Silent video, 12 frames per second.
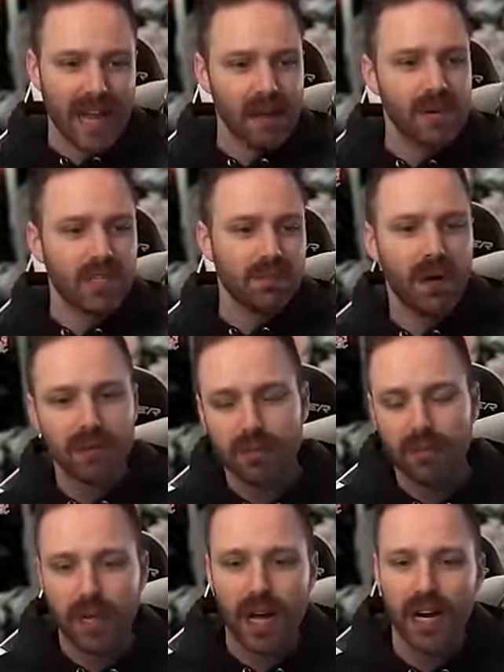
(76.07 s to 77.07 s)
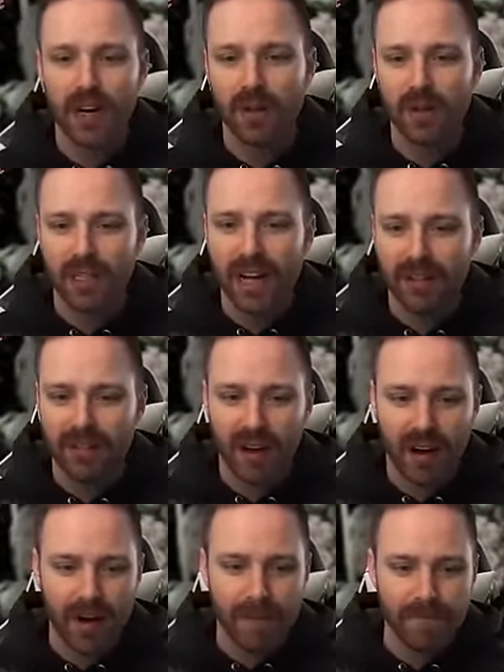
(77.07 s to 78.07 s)
damage multiplier on the left
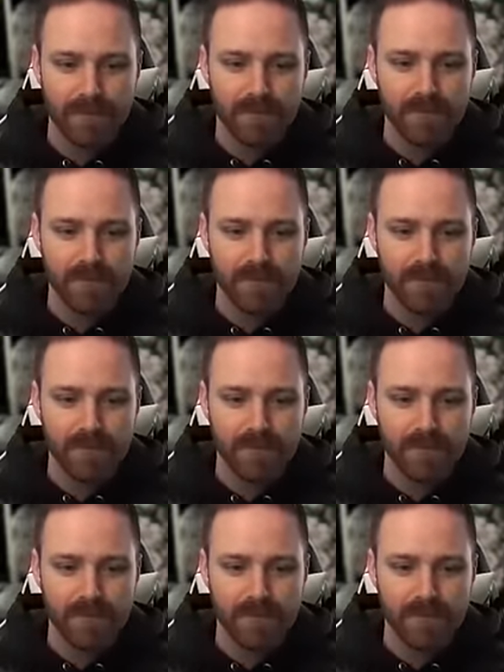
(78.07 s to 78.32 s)
there.